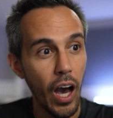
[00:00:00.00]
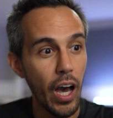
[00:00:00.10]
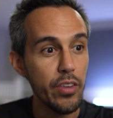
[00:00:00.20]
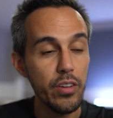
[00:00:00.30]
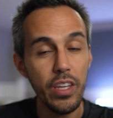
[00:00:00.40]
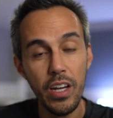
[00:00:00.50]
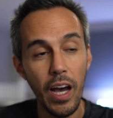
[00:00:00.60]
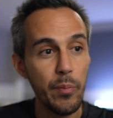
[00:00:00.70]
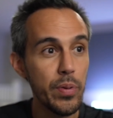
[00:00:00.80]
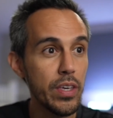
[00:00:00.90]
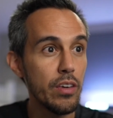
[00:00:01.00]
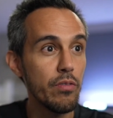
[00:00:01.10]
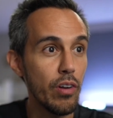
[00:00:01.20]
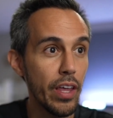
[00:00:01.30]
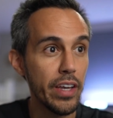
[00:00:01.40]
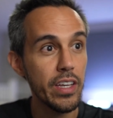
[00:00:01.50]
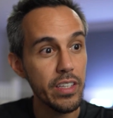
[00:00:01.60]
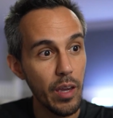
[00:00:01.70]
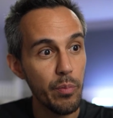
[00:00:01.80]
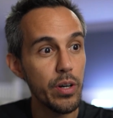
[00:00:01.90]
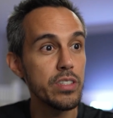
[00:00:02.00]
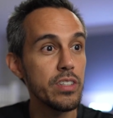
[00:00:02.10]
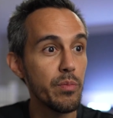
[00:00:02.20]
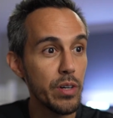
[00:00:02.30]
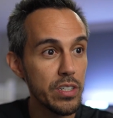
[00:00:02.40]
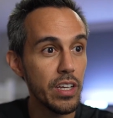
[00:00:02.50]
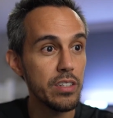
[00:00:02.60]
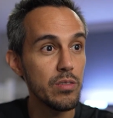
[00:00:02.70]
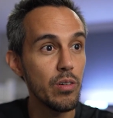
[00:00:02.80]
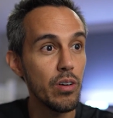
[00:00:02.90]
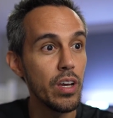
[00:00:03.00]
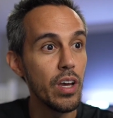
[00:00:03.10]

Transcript: unique IP for like in-game purchasing, merchandise store,